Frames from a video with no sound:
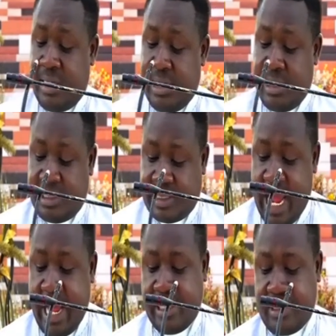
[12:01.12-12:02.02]

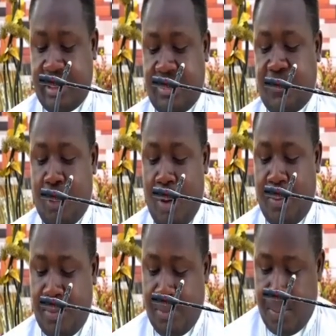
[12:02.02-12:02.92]
stains from
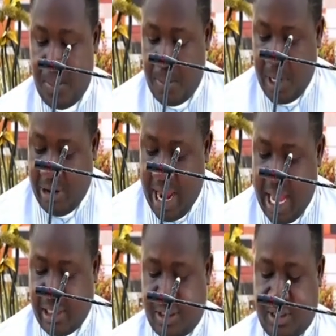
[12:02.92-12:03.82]

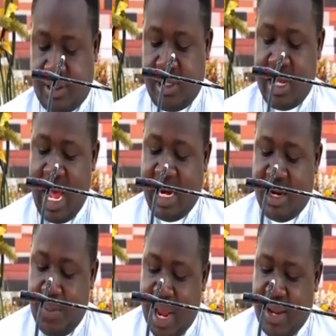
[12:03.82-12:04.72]
grace, and
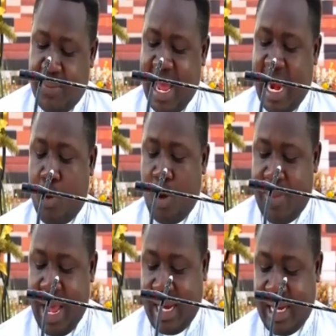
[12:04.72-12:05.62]
many men and
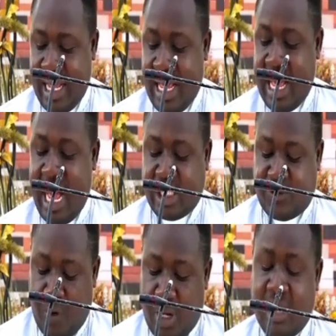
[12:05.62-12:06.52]
women has
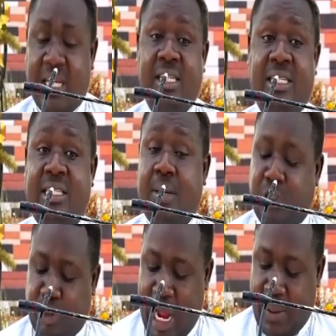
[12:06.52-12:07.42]
fallen in the same
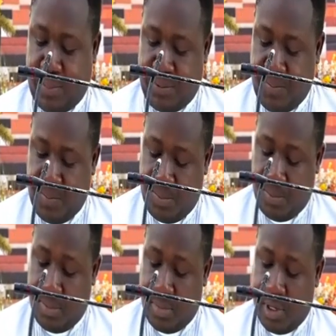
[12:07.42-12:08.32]
tribe.
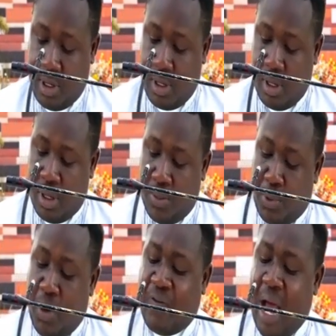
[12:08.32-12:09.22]

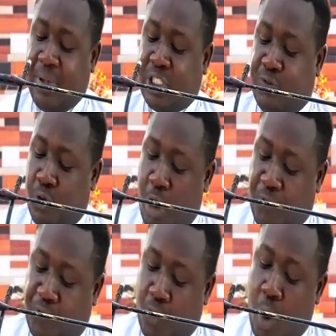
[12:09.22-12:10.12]
Proverbs is full of
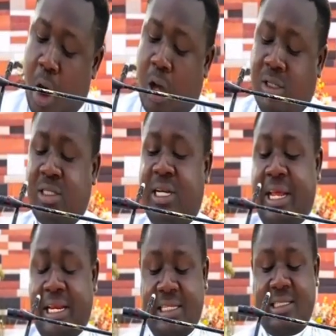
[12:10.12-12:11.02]

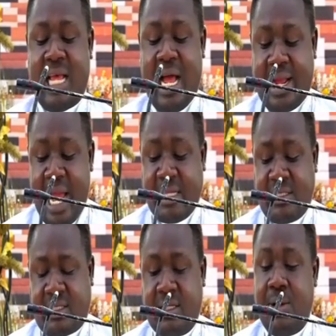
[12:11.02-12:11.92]
warnings against
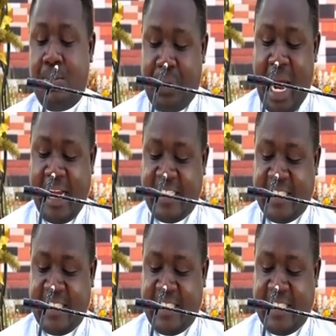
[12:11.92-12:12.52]
pride.